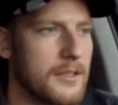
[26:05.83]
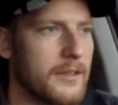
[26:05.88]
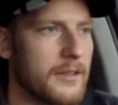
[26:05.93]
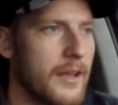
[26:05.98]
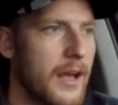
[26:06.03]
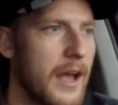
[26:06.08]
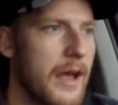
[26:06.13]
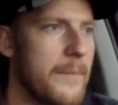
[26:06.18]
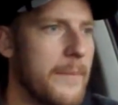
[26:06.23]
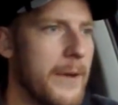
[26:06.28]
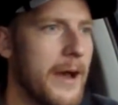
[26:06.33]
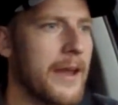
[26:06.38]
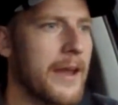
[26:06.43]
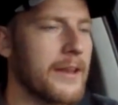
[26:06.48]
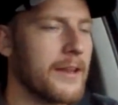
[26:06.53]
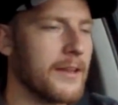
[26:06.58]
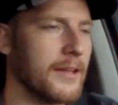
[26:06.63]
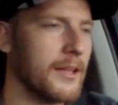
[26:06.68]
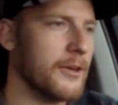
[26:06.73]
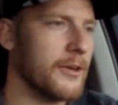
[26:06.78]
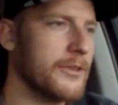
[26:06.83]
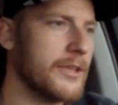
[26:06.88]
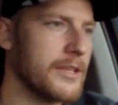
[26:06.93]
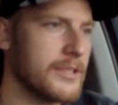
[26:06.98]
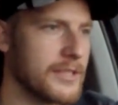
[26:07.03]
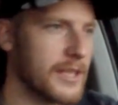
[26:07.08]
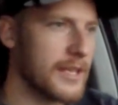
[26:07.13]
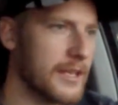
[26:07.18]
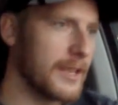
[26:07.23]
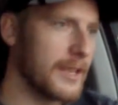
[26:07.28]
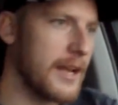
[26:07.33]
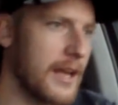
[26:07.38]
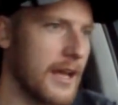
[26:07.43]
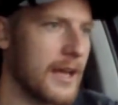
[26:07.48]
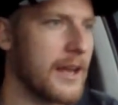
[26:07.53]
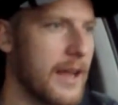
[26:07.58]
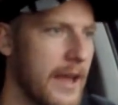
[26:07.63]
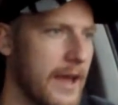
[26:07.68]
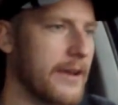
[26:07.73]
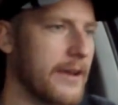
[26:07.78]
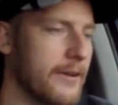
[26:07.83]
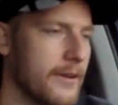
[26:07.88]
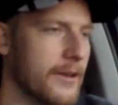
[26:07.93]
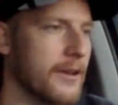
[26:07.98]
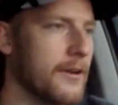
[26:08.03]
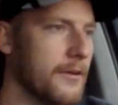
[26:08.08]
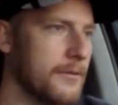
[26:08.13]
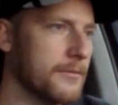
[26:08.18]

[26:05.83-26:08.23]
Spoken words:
I might unload this thing tonight. I don't know.